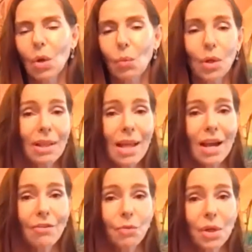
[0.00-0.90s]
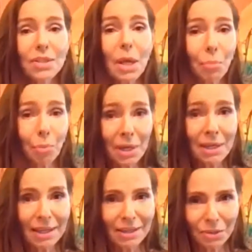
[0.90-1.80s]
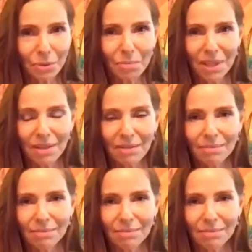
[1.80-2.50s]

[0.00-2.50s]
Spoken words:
what life was bringing to me.